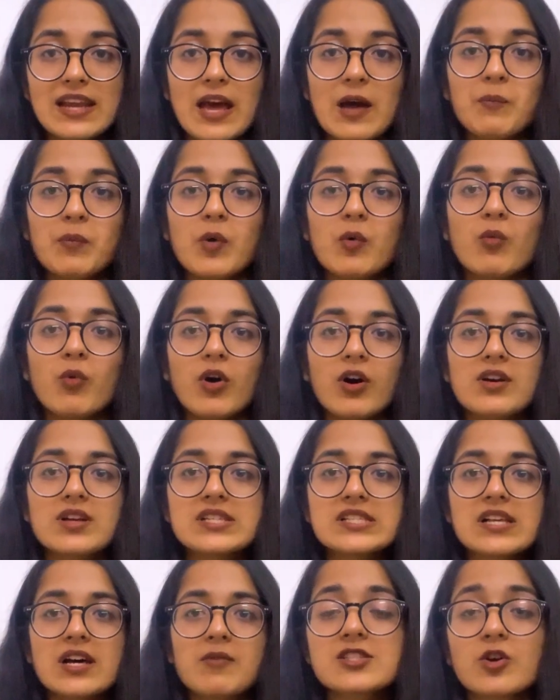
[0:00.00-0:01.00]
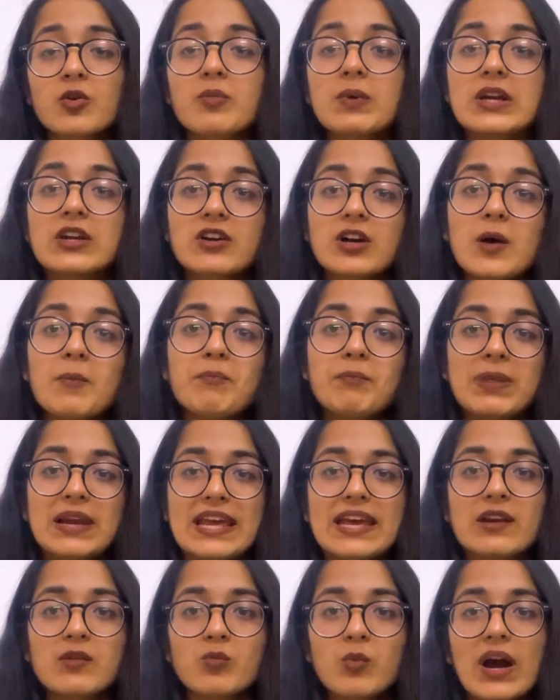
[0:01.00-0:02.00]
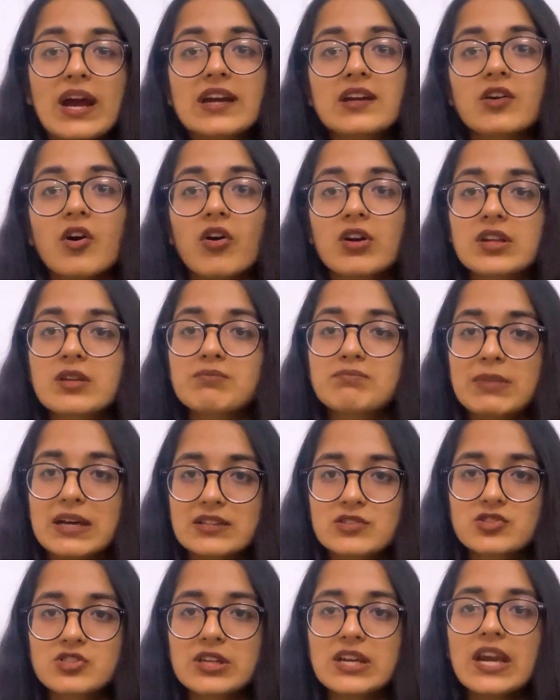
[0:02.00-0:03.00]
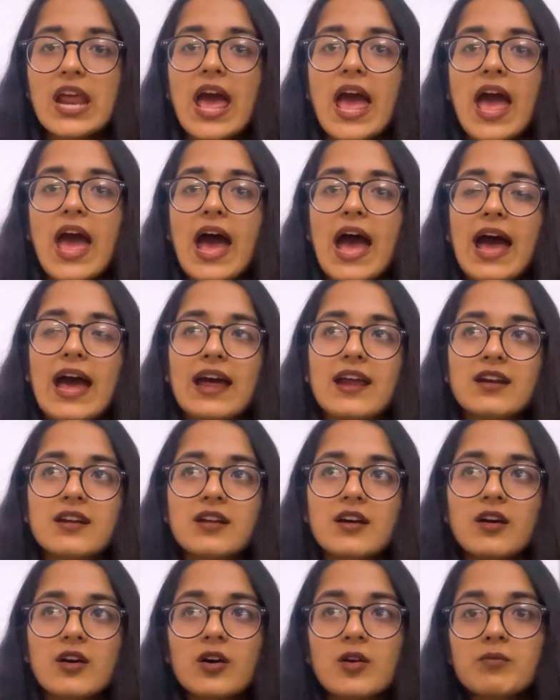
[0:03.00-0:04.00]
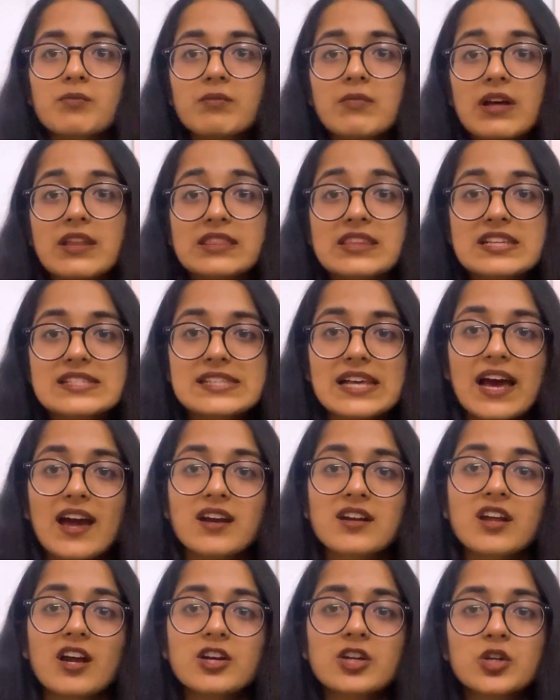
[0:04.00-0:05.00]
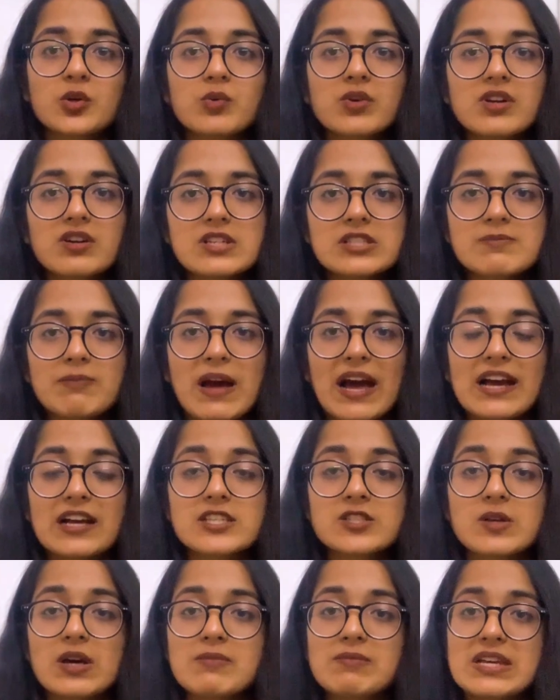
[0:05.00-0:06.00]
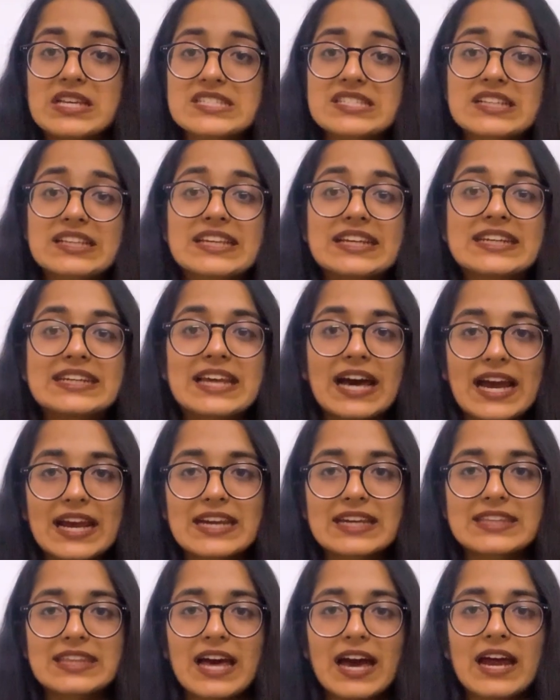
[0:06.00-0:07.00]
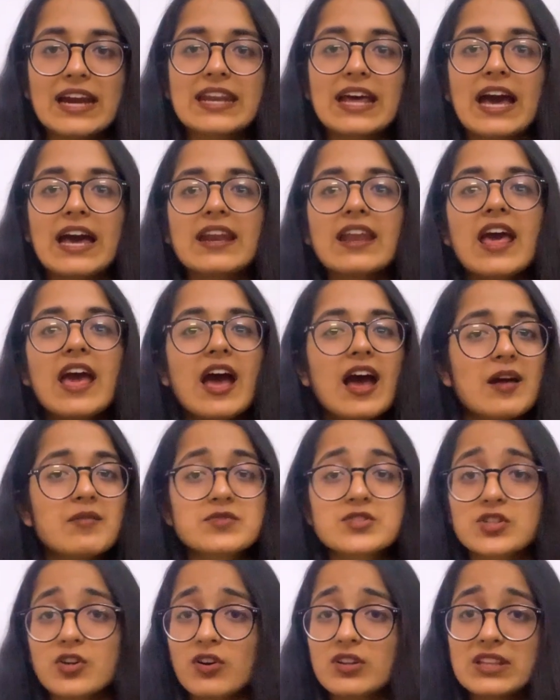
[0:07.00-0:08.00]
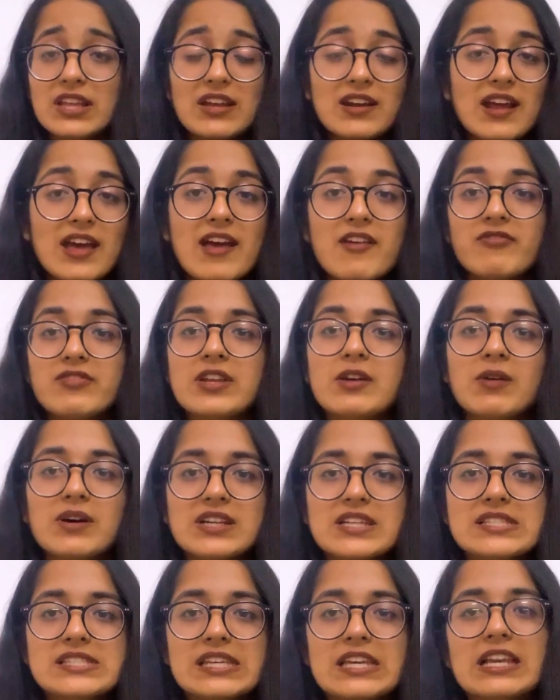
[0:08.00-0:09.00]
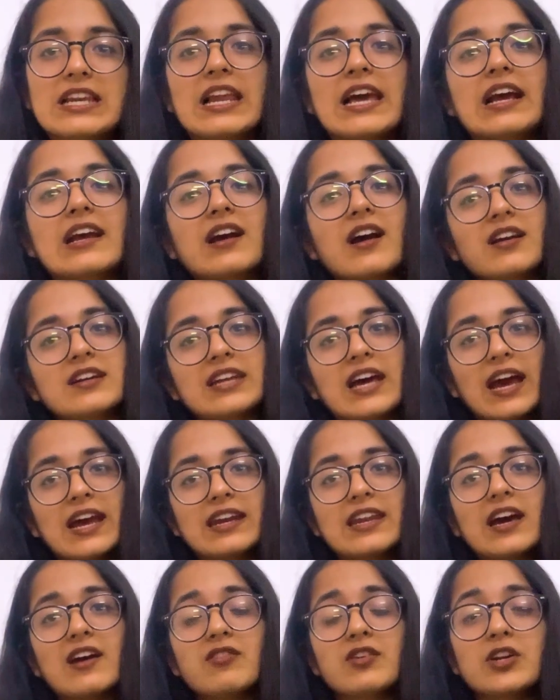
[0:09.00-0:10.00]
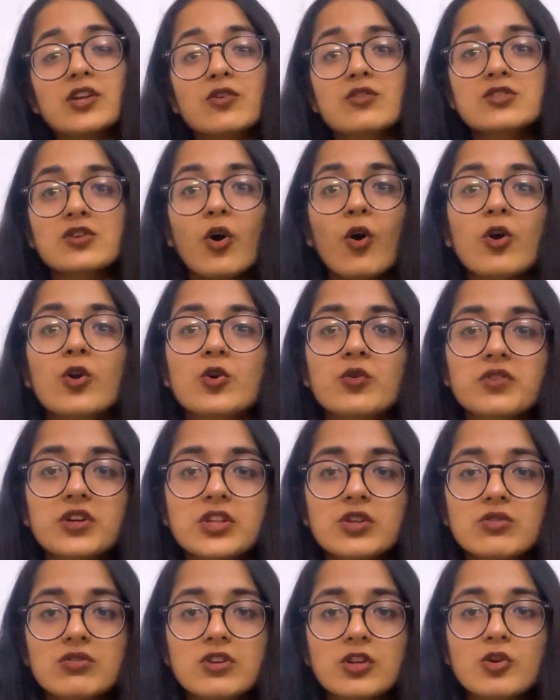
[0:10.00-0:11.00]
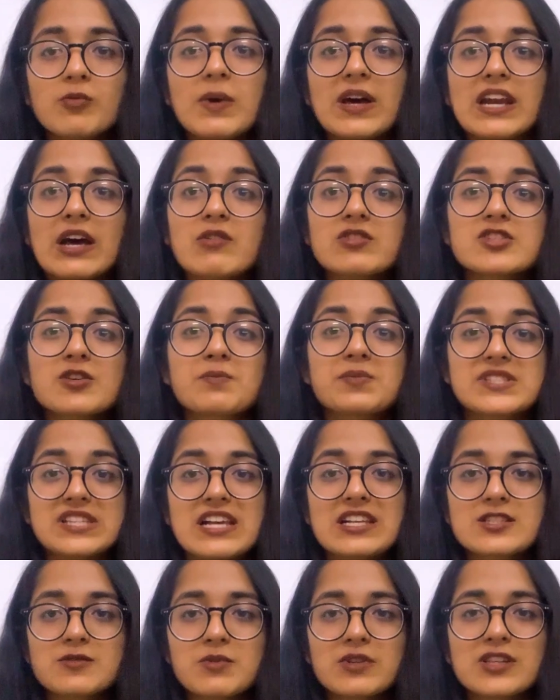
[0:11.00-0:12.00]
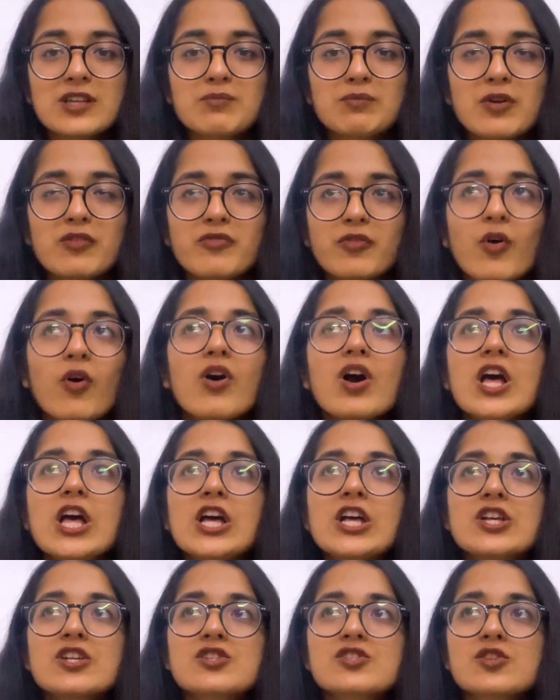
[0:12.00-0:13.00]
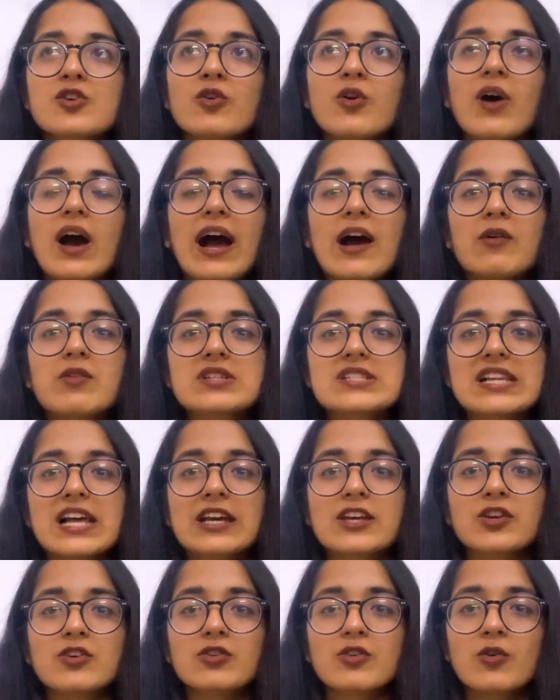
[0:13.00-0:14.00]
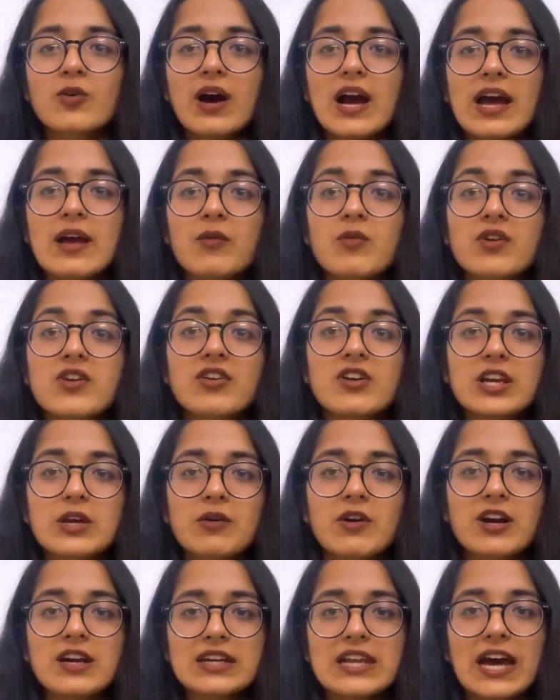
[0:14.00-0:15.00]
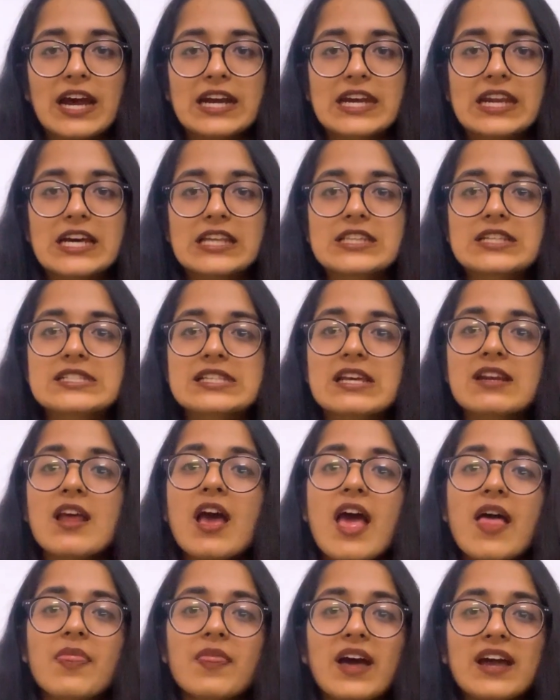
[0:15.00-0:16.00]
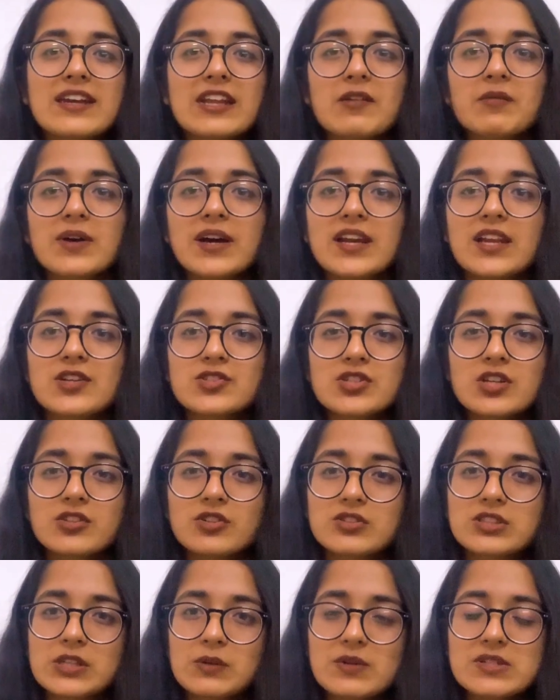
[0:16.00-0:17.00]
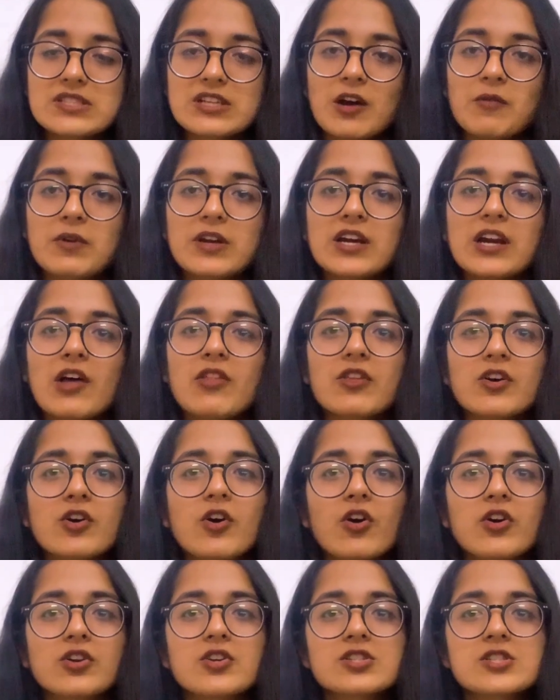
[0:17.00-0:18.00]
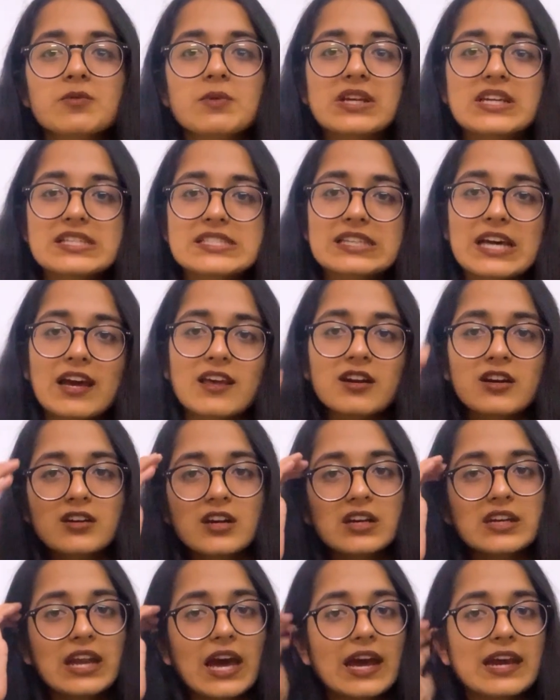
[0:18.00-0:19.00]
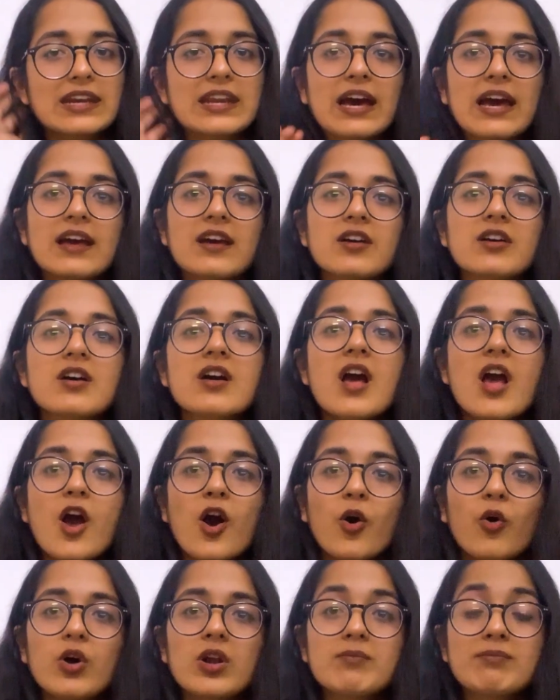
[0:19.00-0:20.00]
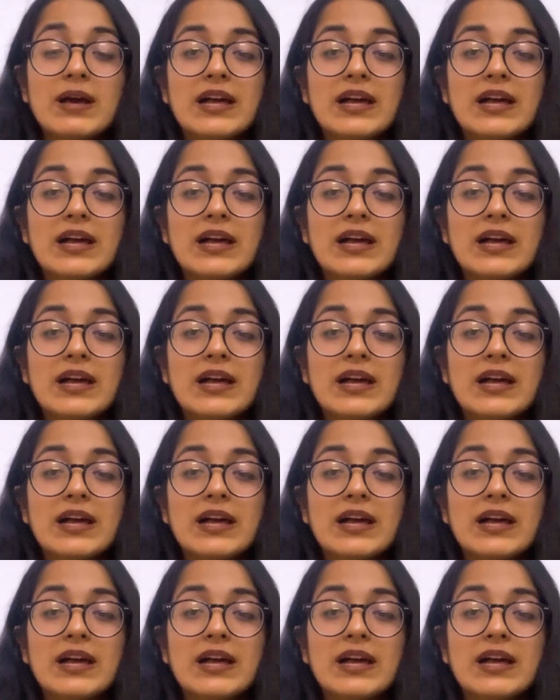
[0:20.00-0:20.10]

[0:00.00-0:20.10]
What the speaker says: step was, so we took a plain white cotton bedsheet, and this I had done 2 years back, so I basically dyed that, and I'm sure that everyone has seen like tie-dye videos all over YouTube, and I was obsessed with it before. So I was like, I would really want to tie-dye this, and that time Ganesha Chaturthi was coming around the corner, so we decided to tie-dye a whole